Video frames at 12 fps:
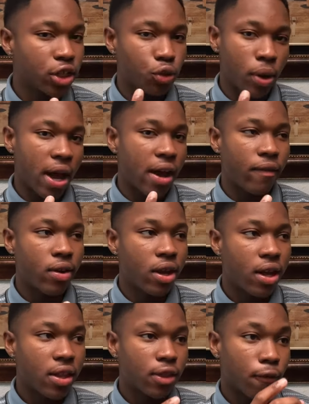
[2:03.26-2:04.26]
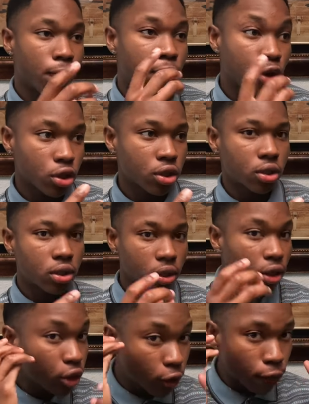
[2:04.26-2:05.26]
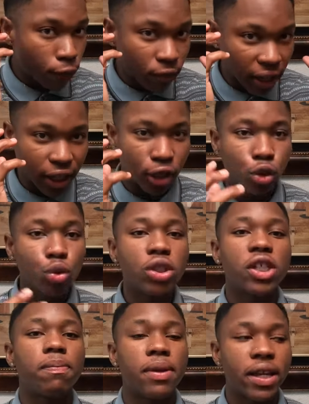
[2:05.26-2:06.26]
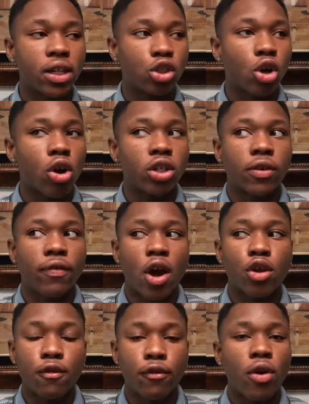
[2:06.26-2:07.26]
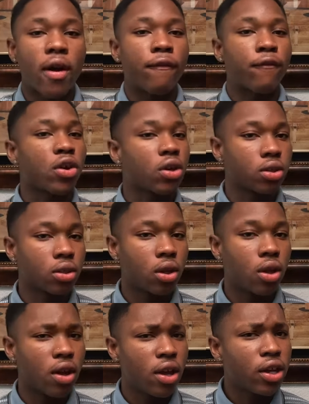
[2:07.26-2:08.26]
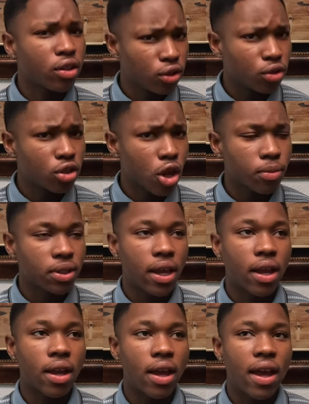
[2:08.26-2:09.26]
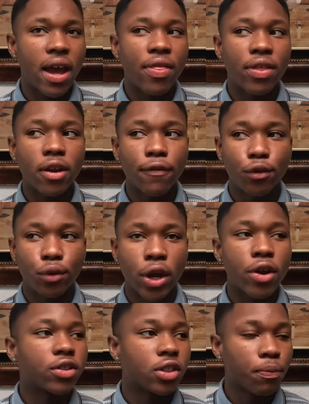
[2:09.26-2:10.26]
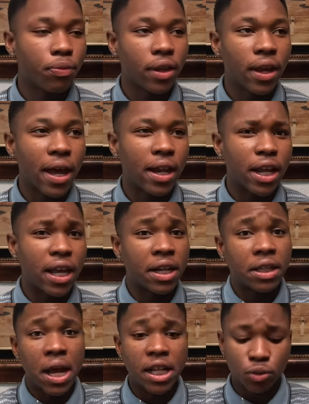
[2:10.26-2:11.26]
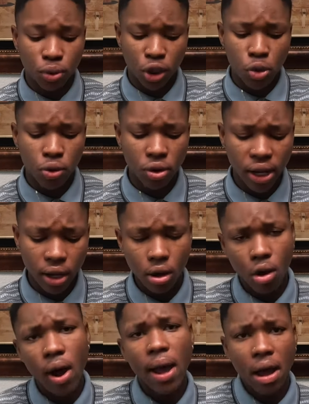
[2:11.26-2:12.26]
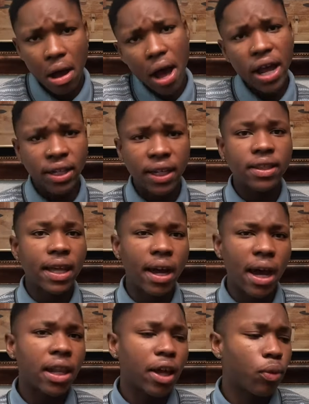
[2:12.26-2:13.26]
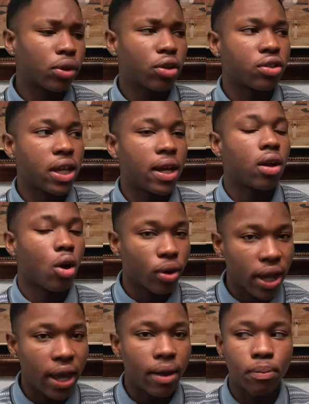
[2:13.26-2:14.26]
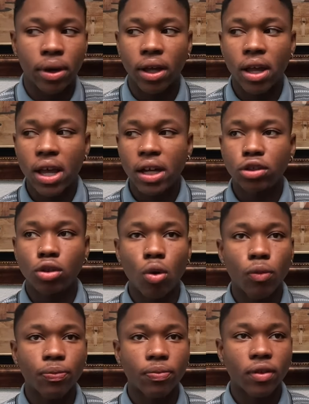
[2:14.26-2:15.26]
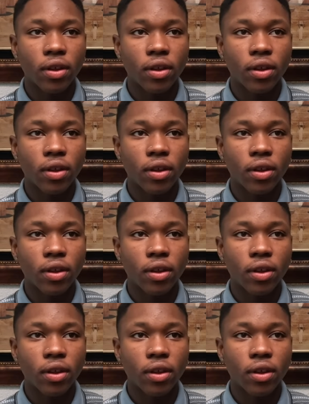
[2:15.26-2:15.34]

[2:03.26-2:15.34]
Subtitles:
that you have, the first, you're like, you should be in charge of how you feel at first. Do you see what I'm saying? And then if you hear something and it aligns with you and you're like, oh, I dig that, I like what they're saying, okay. But don't